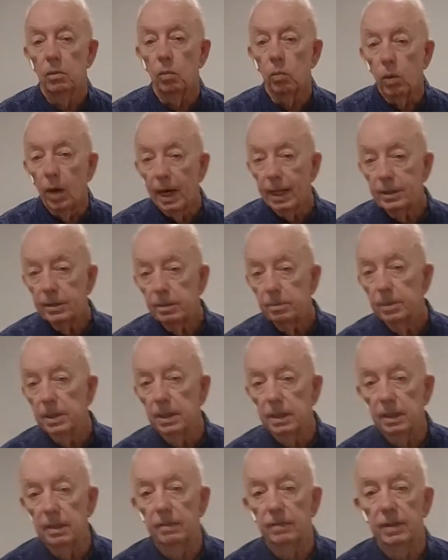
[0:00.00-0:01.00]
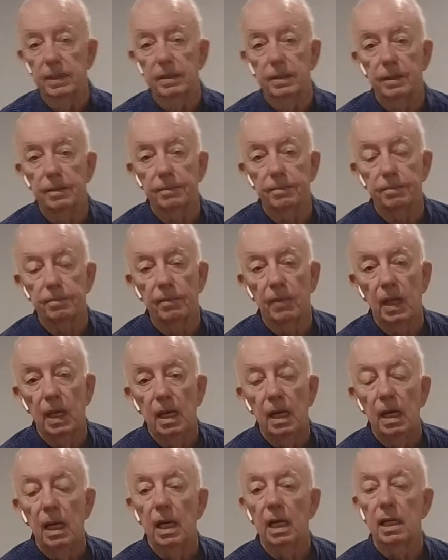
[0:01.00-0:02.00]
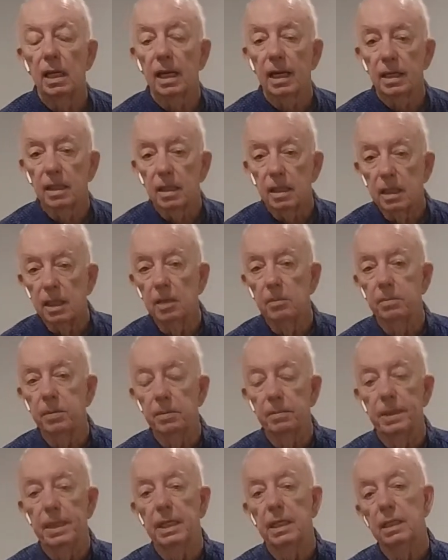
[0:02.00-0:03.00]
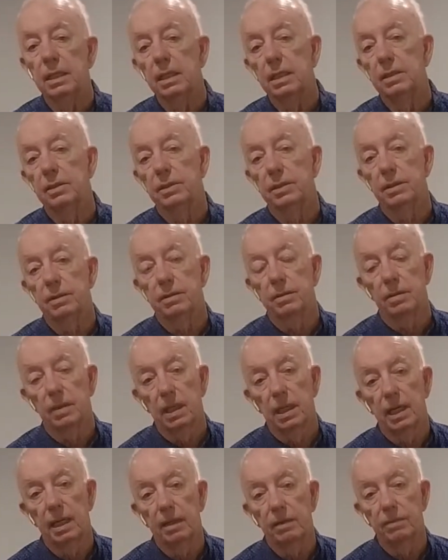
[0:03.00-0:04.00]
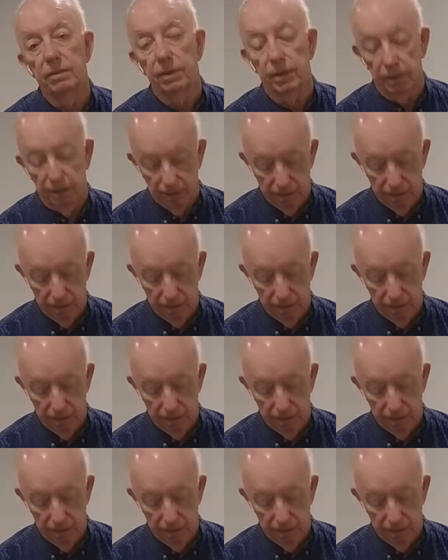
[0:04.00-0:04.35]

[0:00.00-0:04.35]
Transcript: why you believe it, and how to implement it into your life.